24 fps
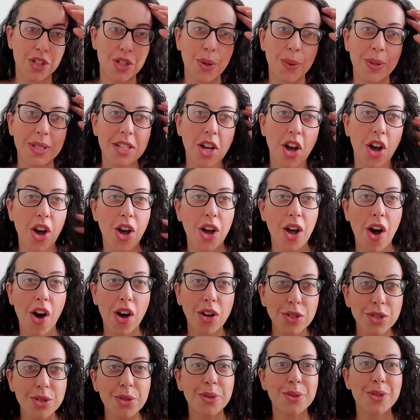So it's
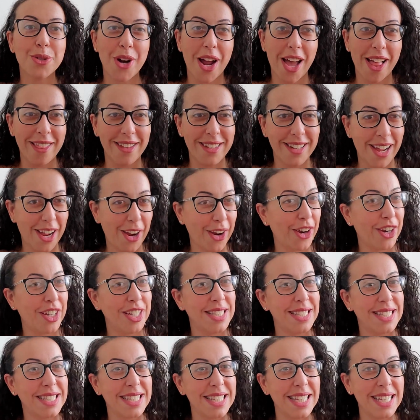also trial and error
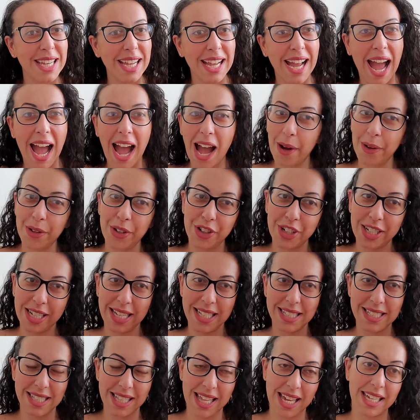and seeing how your
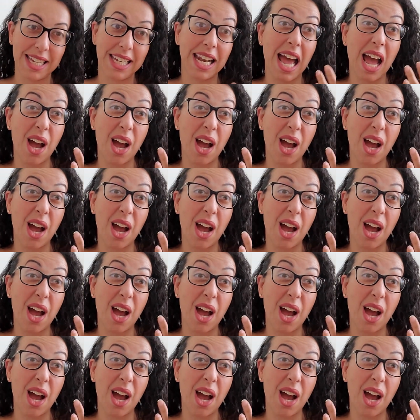kids like it,